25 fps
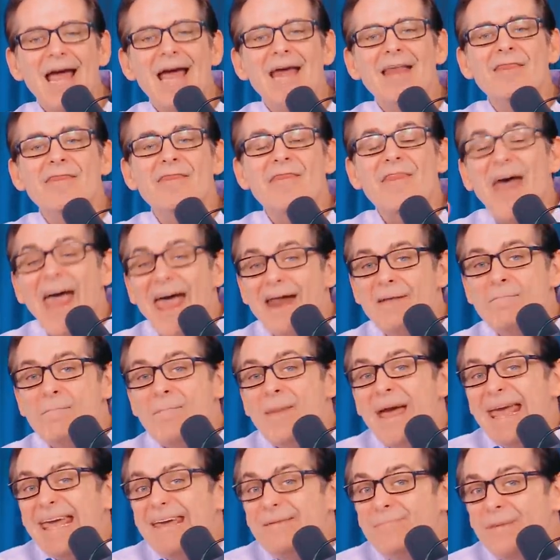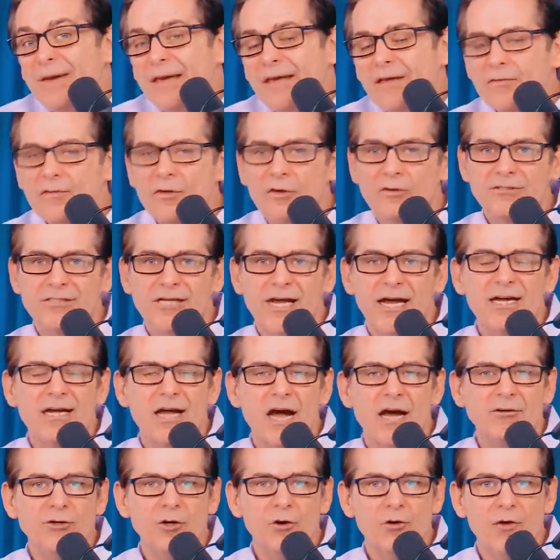and then maybe they'll
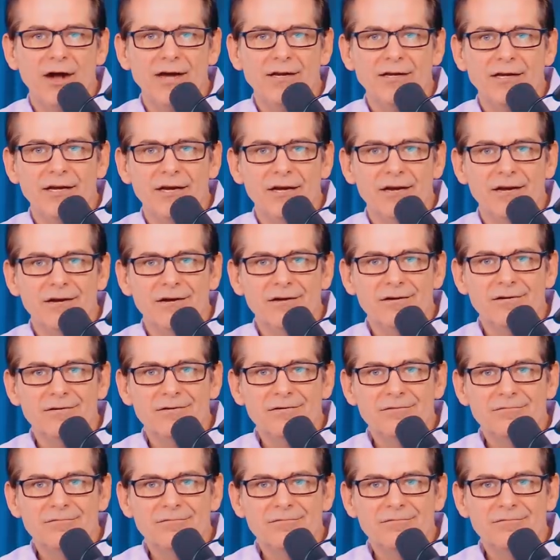take on your idea.